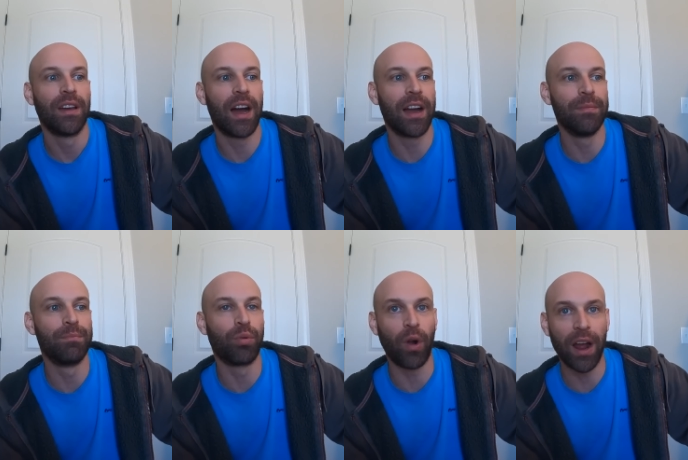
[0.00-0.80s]

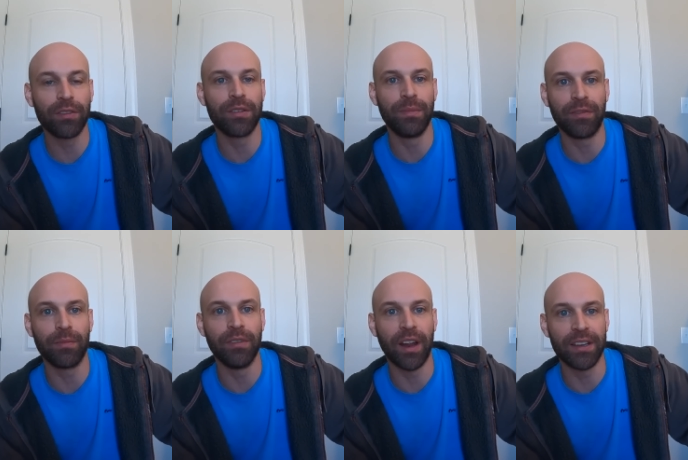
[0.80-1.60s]
I'm proud to be
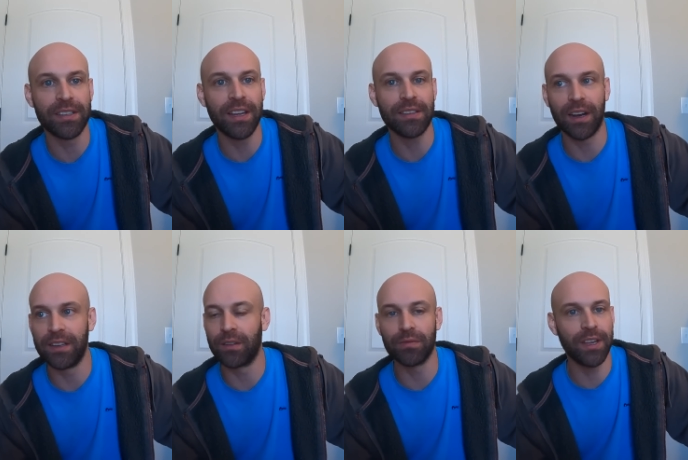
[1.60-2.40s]
from the United States, and I
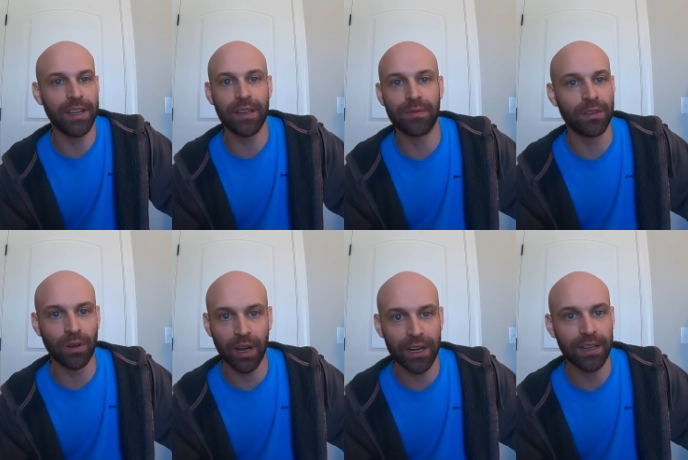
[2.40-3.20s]
don't take it for
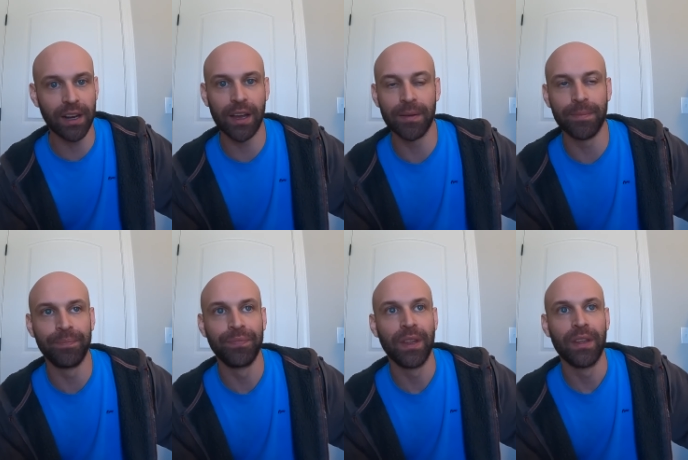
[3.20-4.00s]
granted.
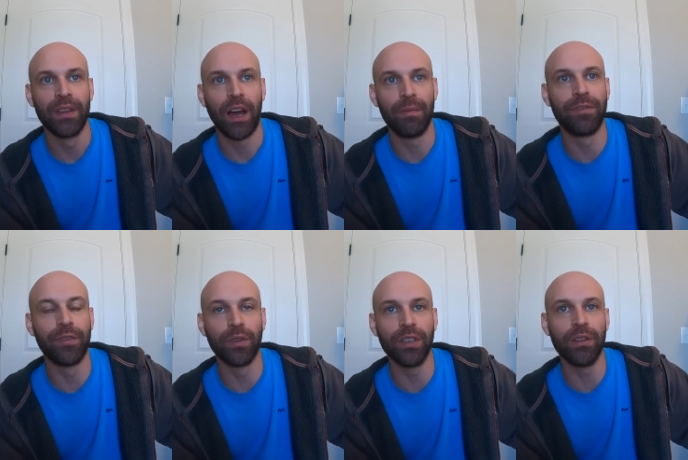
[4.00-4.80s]
I'm
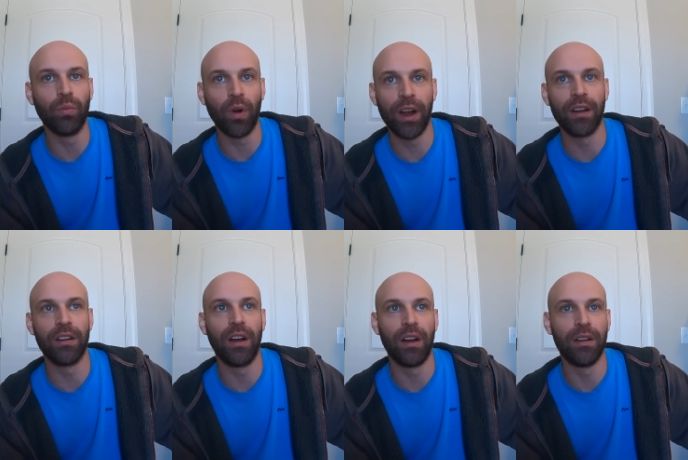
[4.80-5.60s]
fully
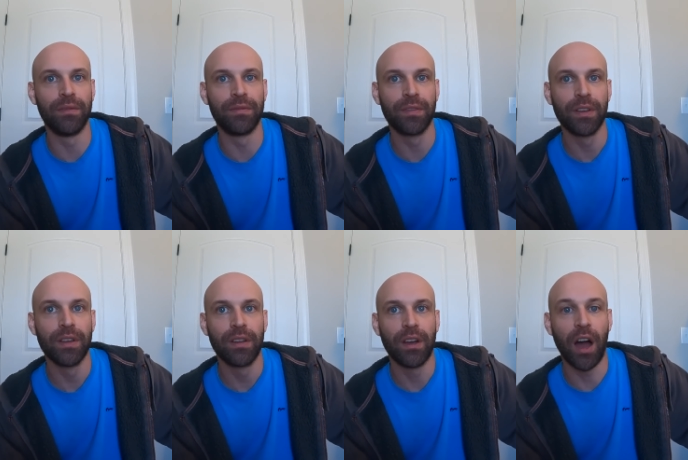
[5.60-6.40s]
aware of
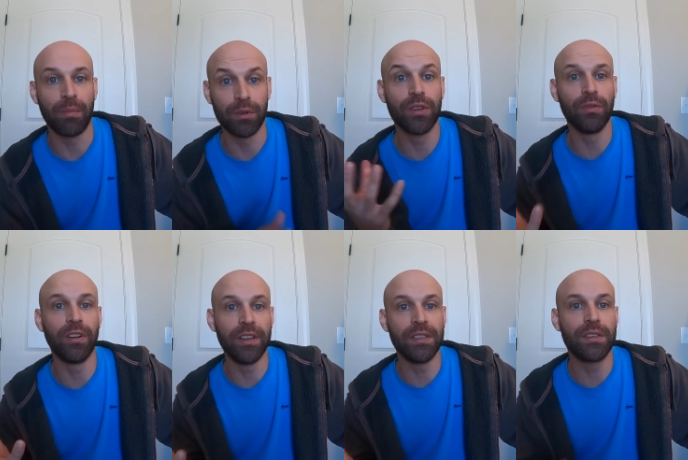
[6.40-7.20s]

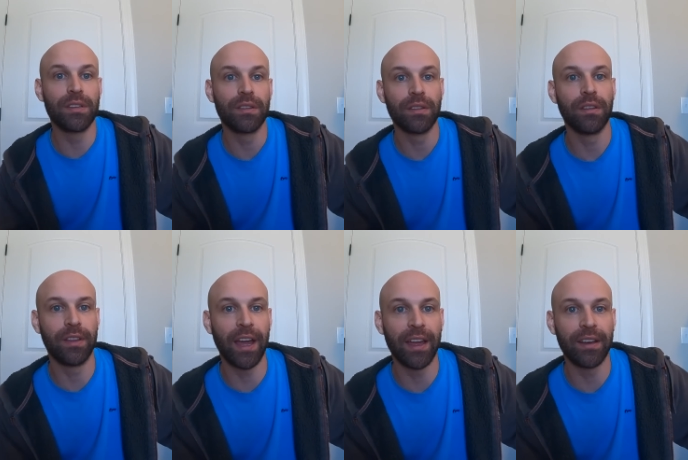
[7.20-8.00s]
opportunities
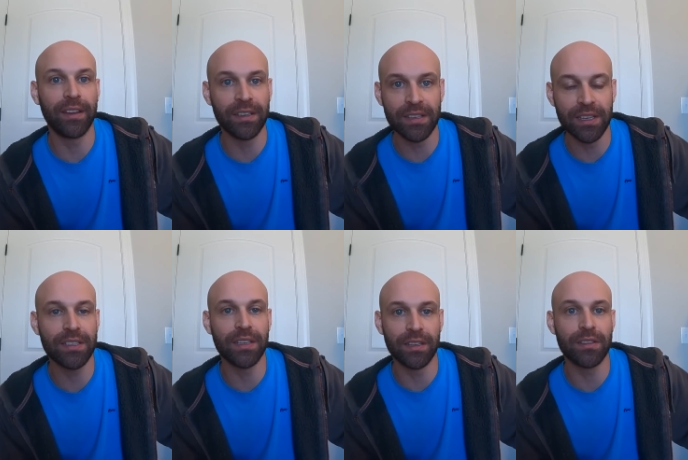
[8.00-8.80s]
that
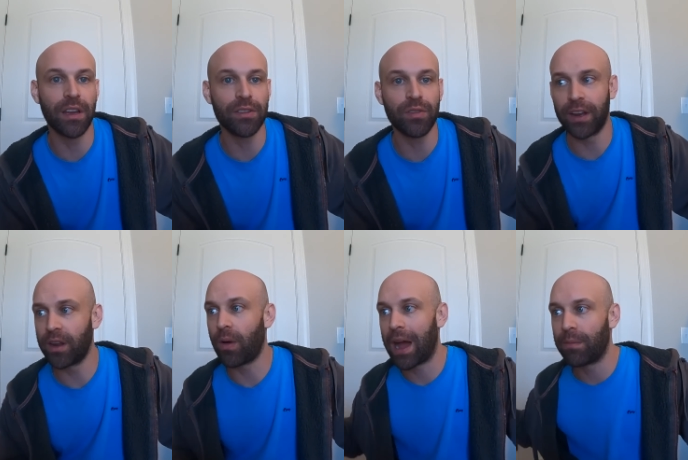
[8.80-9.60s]
exist in this country. I
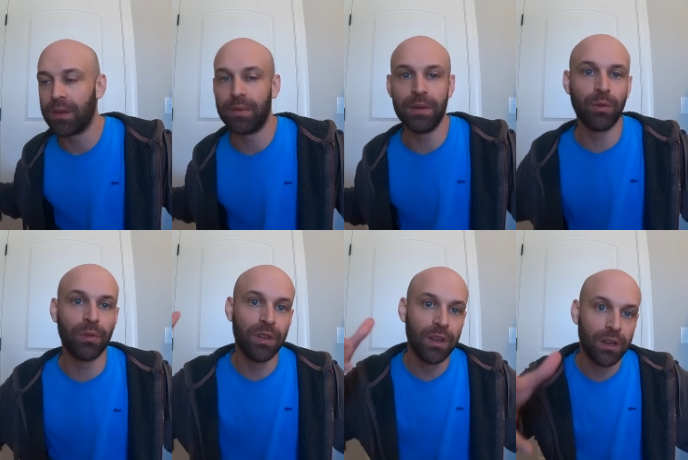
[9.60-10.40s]
know how many people